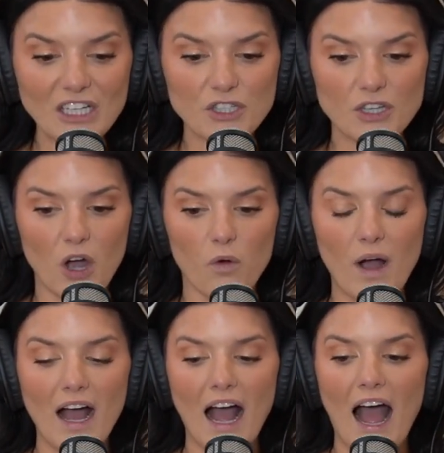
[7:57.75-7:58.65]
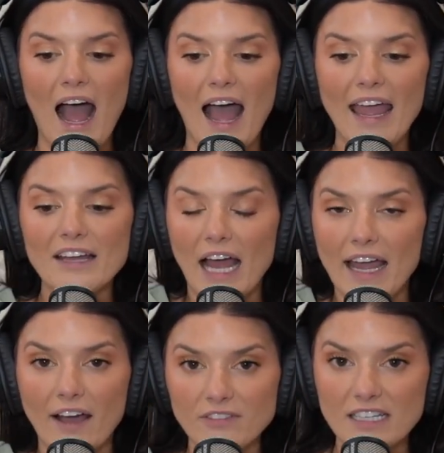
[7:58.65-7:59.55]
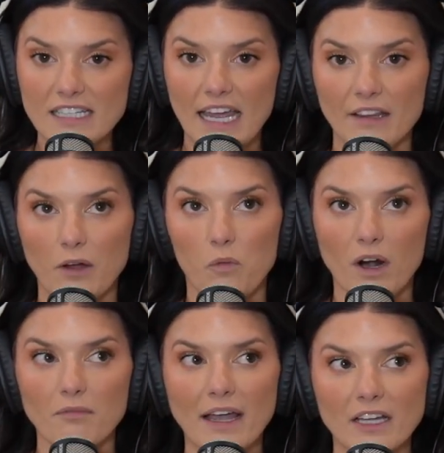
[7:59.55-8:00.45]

So I have to say, like, one of my